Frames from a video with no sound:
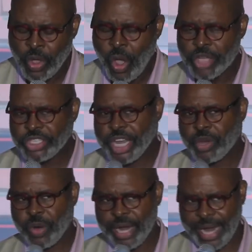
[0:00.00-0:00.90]
On
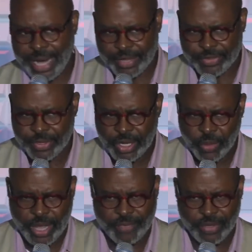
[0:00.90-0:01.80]
January 8th,
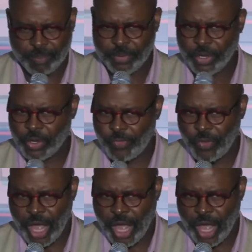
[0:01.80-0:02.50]
we have a beautiful